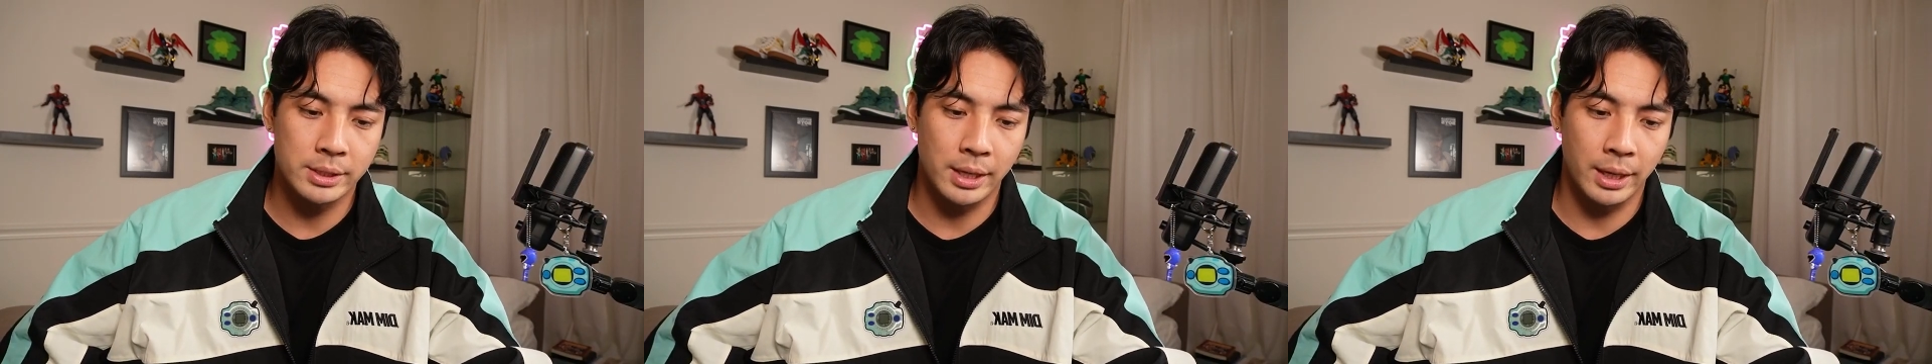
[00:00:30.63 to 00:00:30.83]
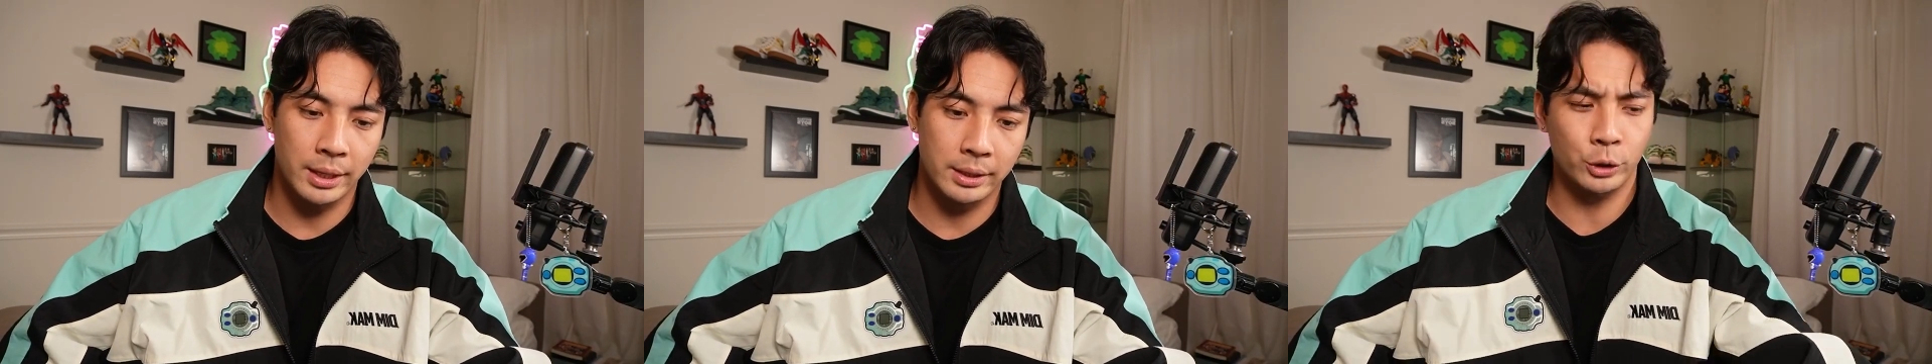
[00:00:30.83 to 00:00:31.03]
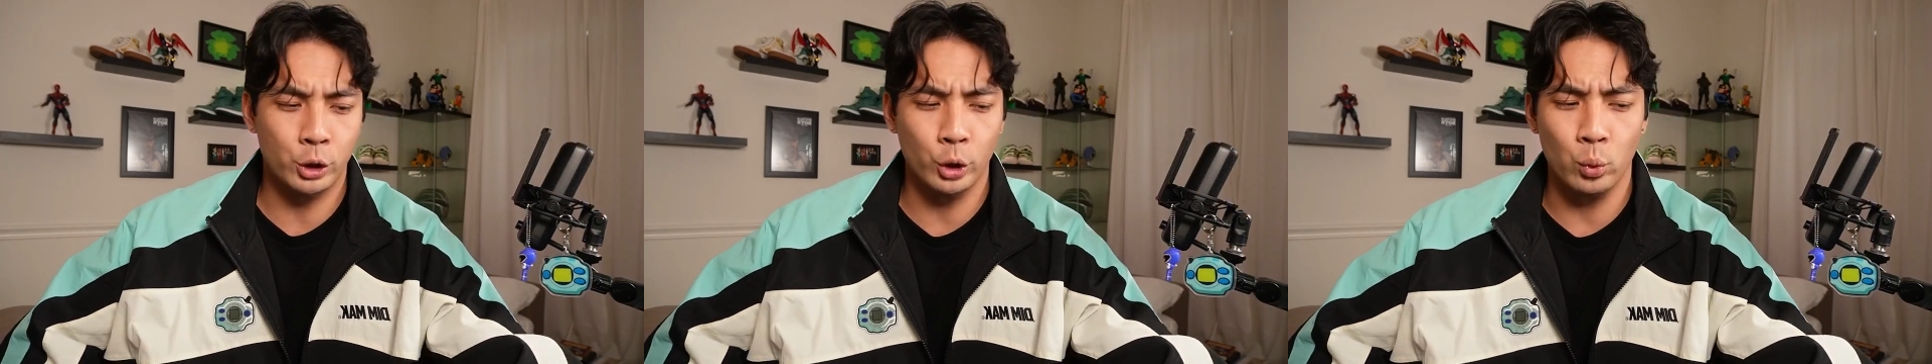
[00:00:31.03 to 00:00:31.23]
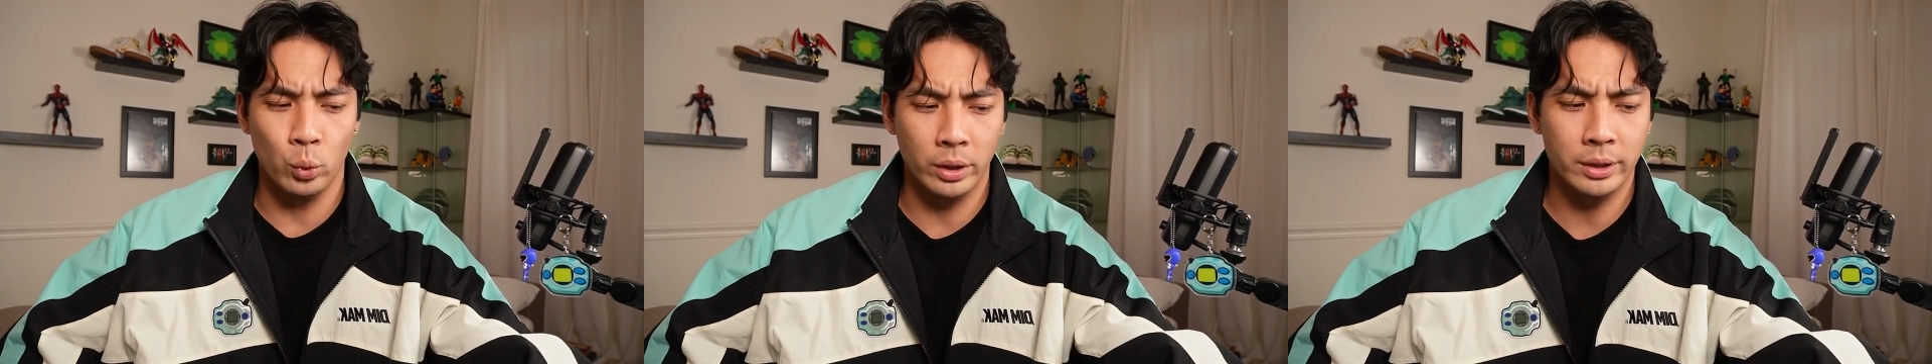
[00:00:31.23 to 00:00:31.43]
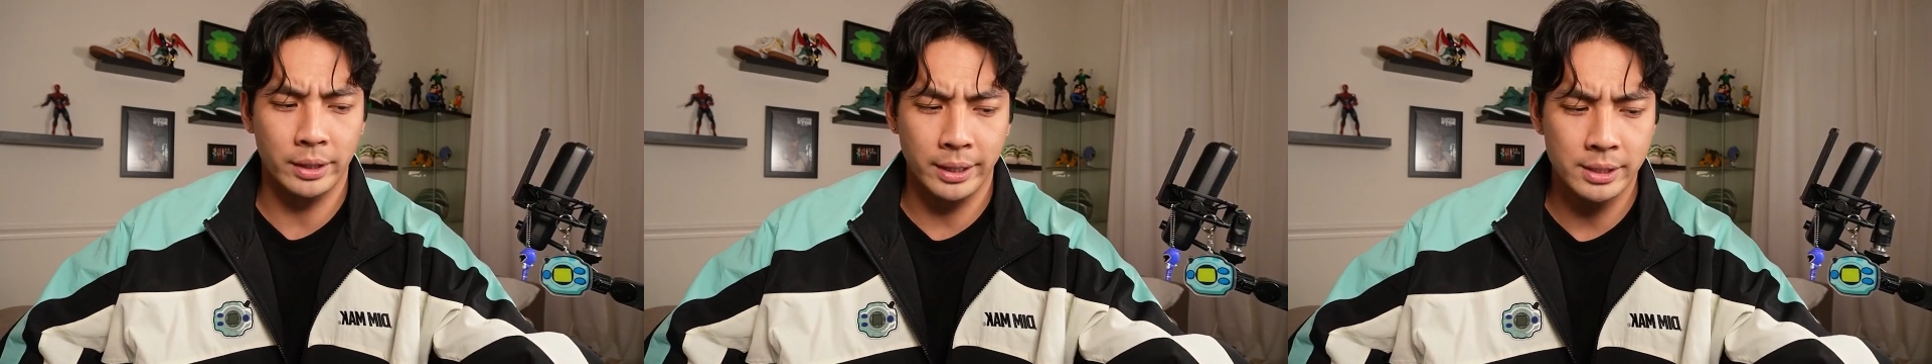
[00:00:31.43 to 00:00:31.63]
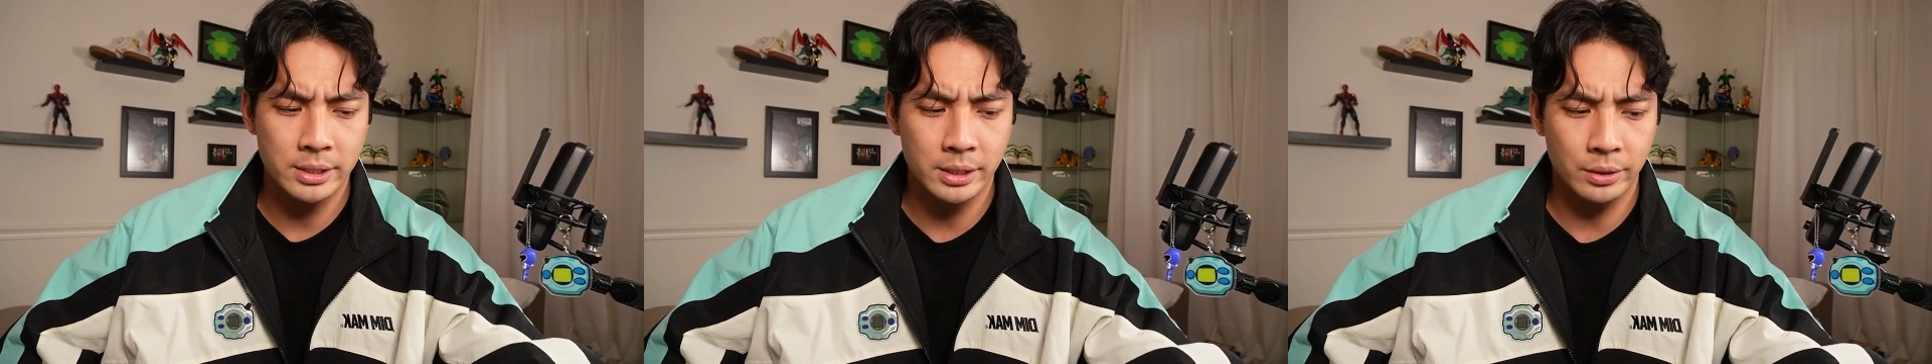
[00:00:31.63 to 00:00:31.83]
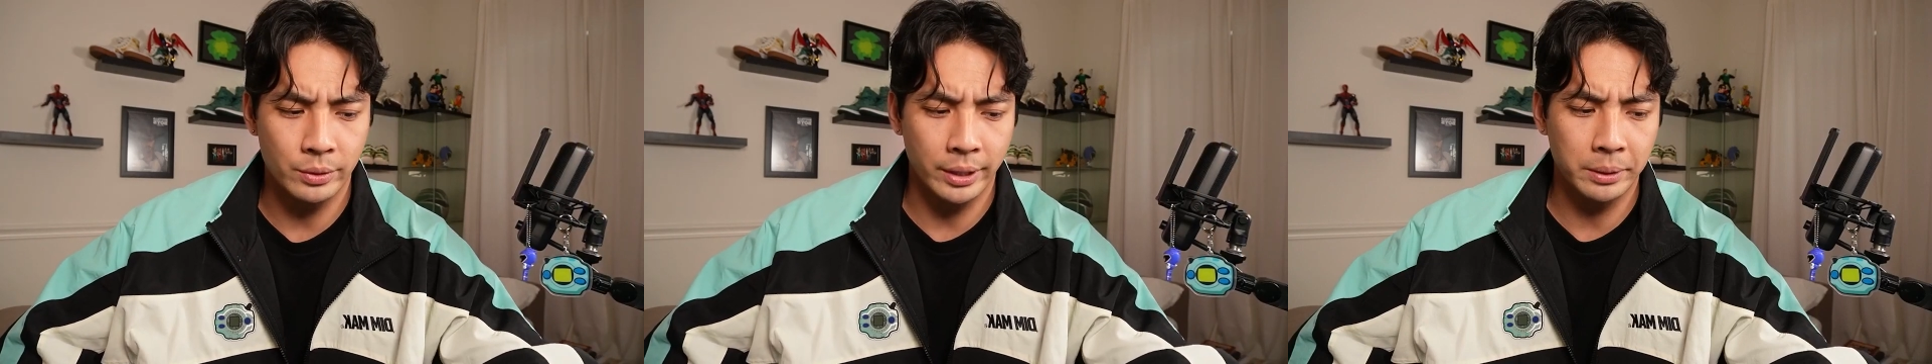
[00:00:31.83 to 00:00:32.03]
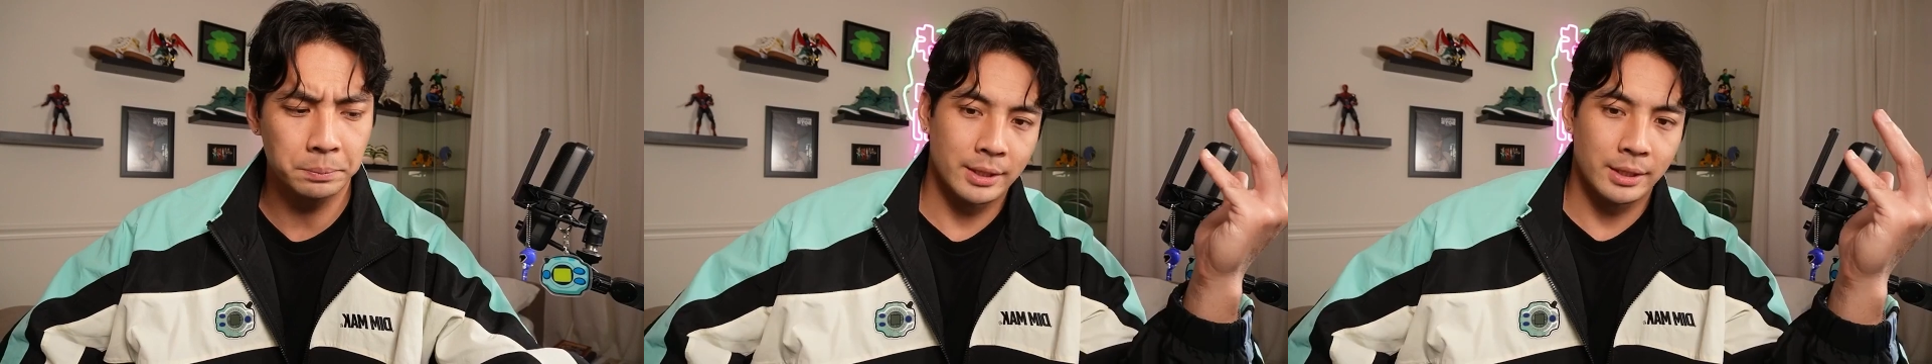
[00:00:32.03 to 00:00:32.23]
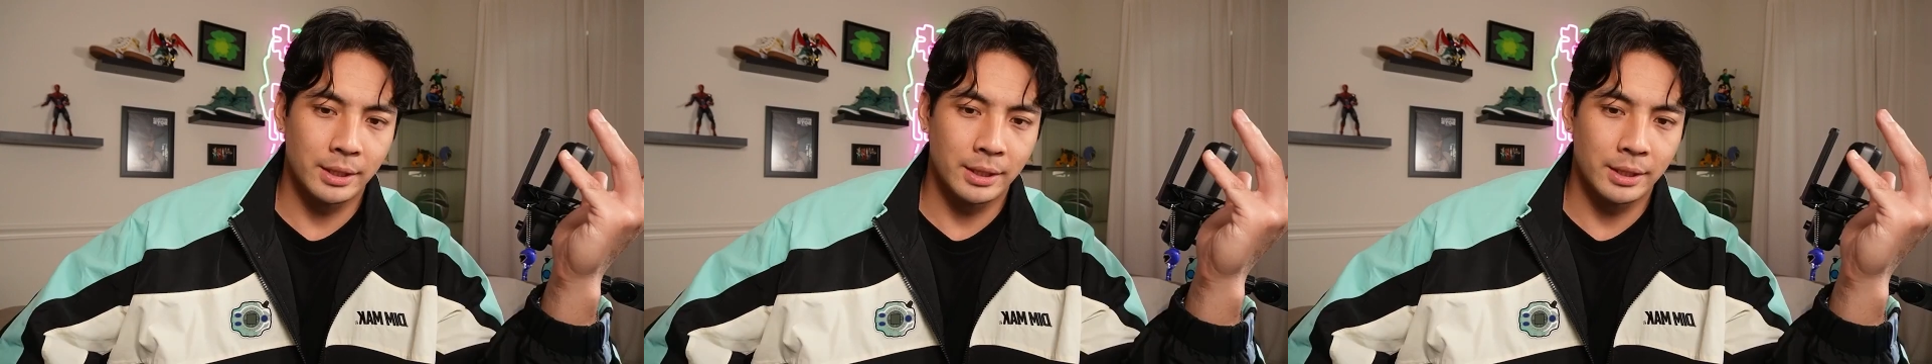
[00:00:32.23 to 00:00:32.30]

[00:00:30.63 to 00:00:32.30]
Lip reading: that could work against it, right?